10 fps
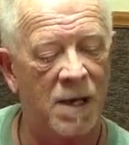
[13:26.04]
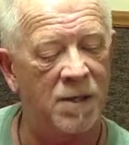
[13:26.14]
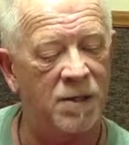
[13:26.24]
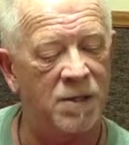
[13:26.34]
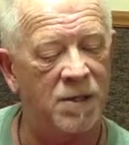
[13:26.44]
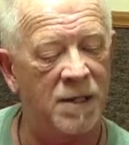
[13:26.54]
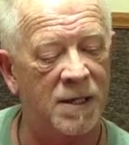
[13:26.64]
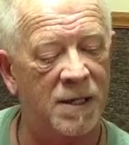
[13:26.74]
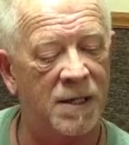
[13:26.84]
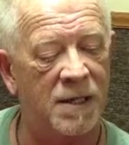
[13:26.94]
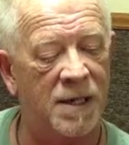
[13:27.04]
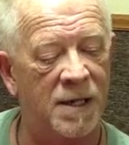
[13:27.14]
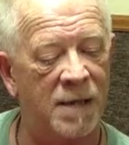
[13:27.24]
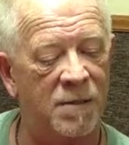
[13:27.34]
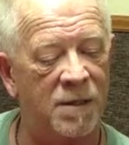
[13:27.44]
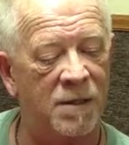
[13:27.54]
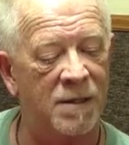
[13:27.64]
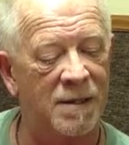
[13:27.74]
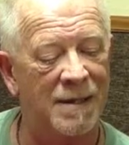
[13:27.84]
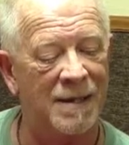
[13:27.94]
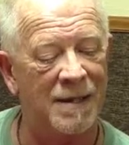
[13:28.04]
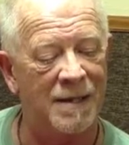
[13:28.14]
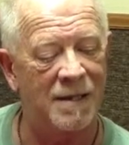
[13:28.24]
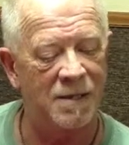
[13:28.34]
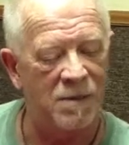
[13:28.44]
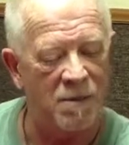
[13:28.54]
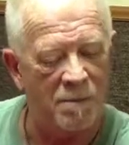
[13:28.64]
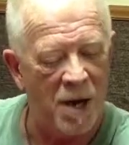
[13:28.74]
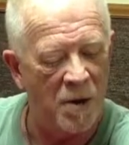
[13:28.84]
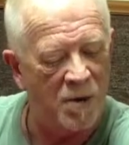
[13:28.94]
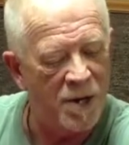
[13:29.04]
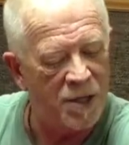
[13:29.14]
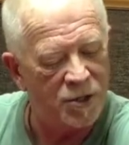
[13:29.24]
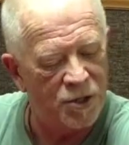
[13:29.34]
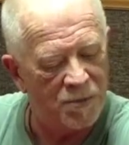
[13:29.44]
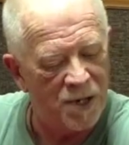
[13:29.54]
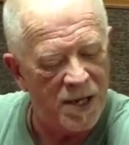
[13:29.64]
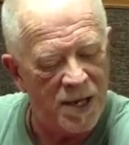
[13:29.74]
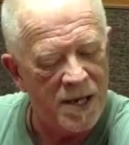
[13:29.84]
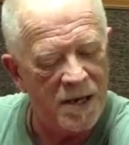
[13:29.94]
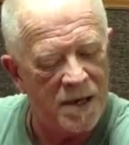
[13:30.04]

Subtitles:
I'll just get it up to about where it should be.